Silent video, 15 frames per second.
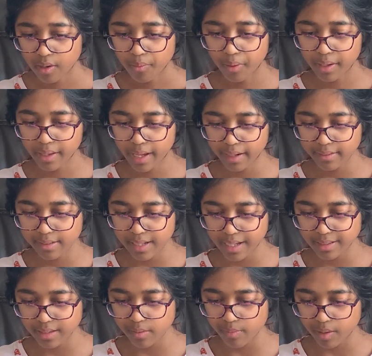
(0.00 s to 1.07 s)
While Hagrid
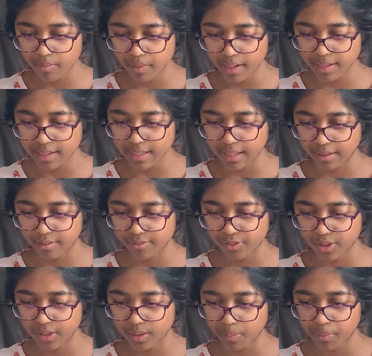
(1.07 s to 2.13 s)
asked the man behind the counter
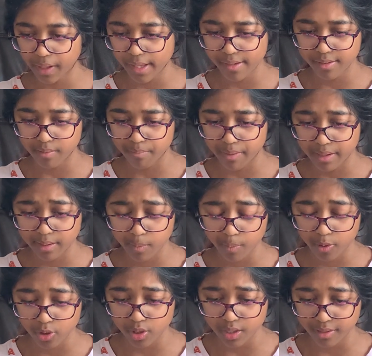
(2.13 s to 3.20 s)
for a supply of some basic
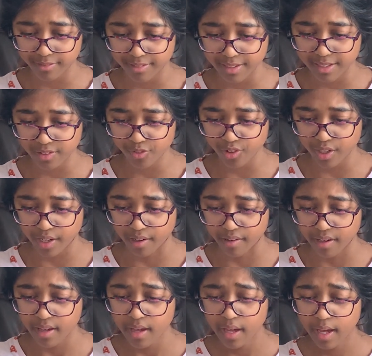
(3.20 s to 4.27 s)
potion ingredients for
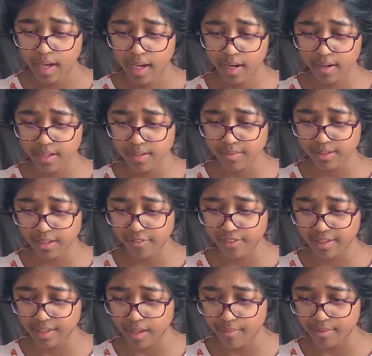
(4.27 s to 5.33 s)
Harry himself
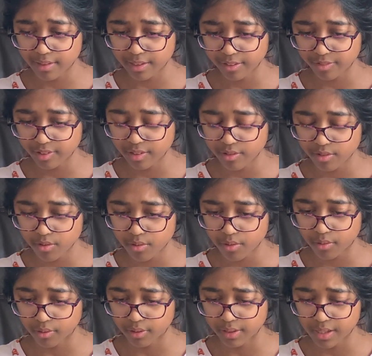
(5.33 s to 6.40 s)
examined silver
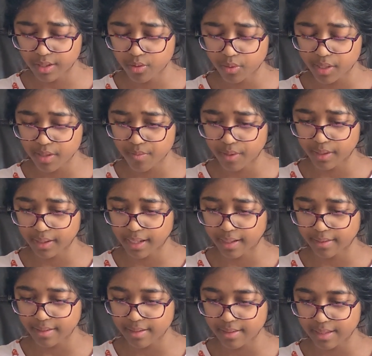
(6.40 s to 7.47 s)
unicorn horns at 21
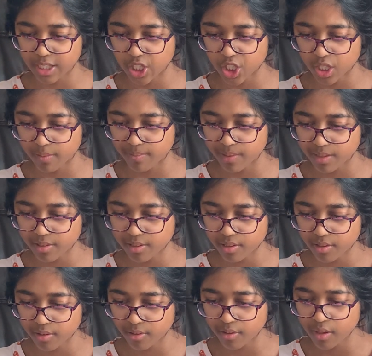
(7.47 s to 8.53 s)
galleons each and
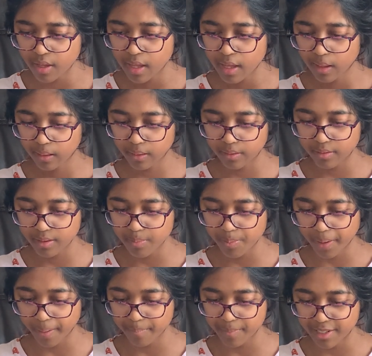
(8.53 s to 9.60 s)
minuscule, glittery
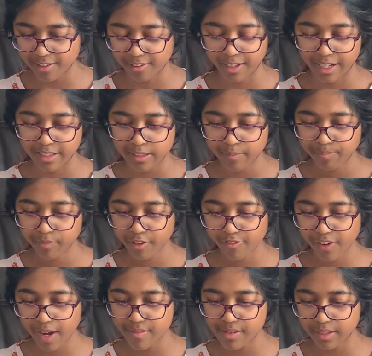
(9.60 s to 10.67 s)
black beetle eyes,
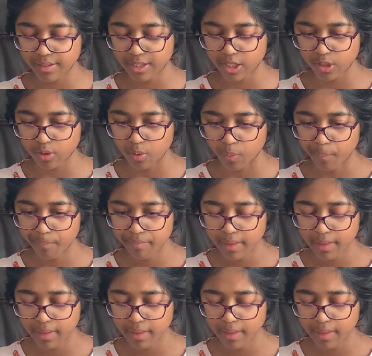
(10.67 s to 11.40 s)
5 nuts a scoop.